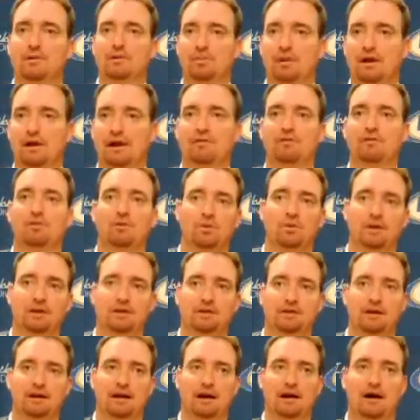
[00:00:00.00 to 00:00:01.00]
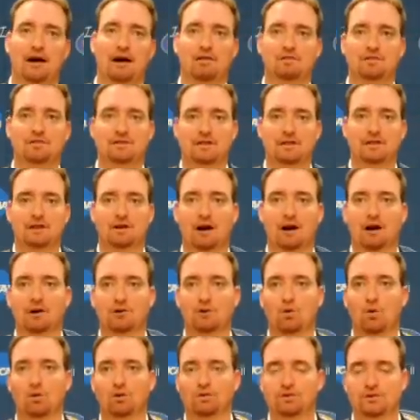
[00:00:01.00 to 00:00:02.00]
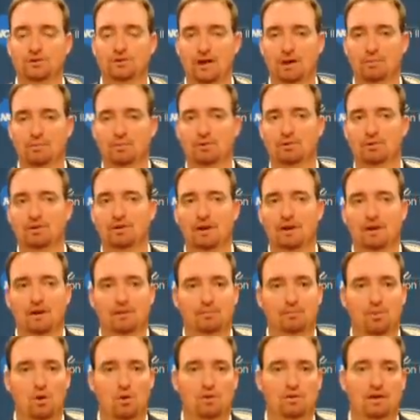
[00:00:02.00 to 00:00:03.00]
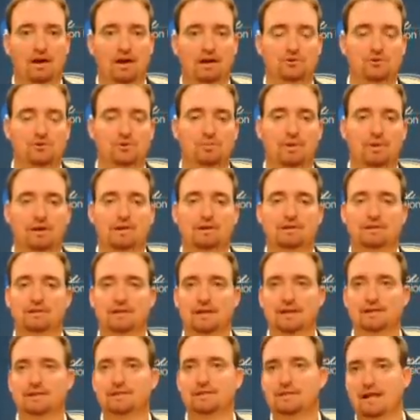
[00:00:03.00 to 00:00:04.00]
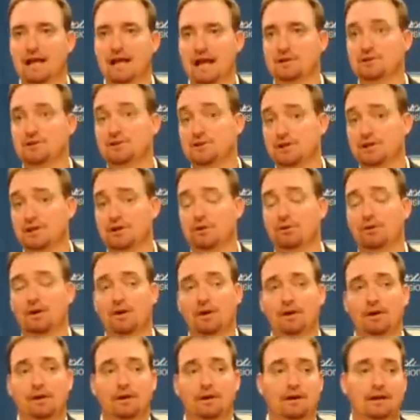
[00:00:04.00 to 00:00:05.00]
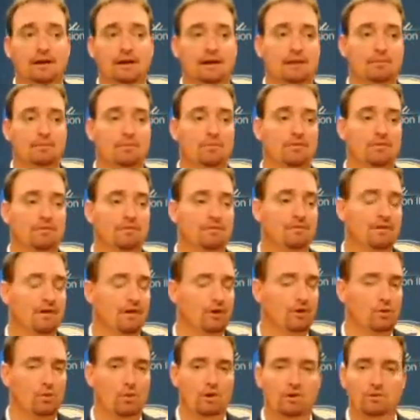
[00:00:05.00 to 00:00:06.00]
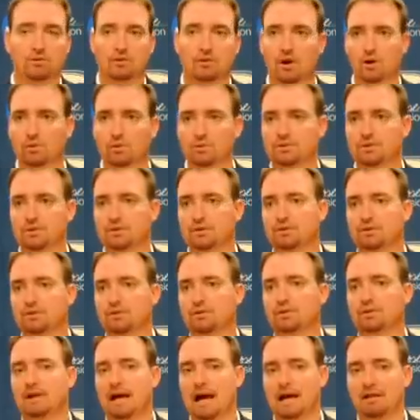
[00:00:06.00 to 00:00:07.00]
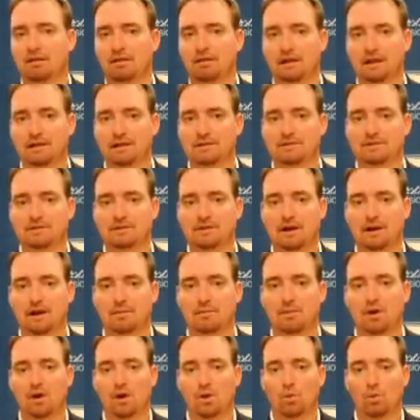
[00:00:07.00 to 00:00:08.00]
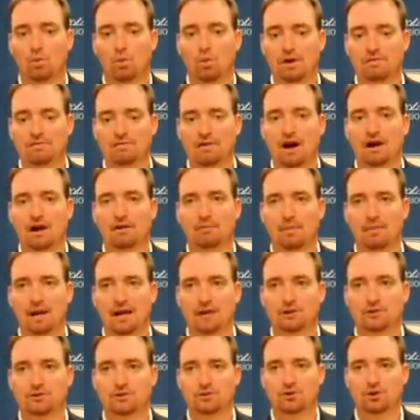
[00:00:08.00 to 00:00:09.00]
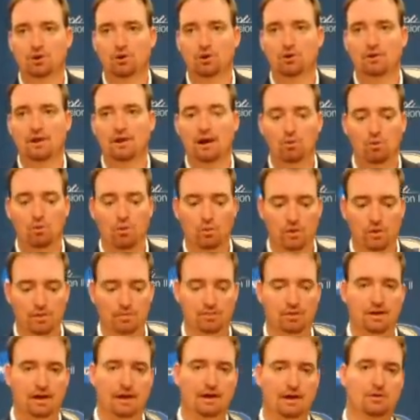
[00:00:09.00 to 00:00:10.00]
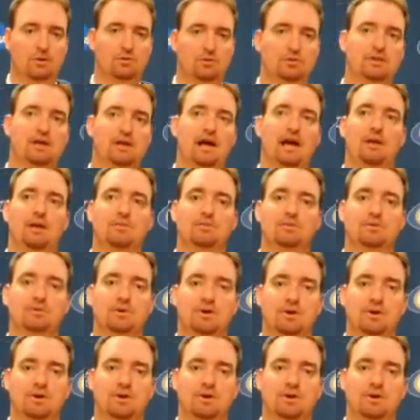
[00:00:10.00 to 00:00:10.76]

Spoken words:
to play every week. Obviously, Concord and Shepherd both had tremendous seasons last year. Very well coached, good athletes. We've got to make sure that when we play those games,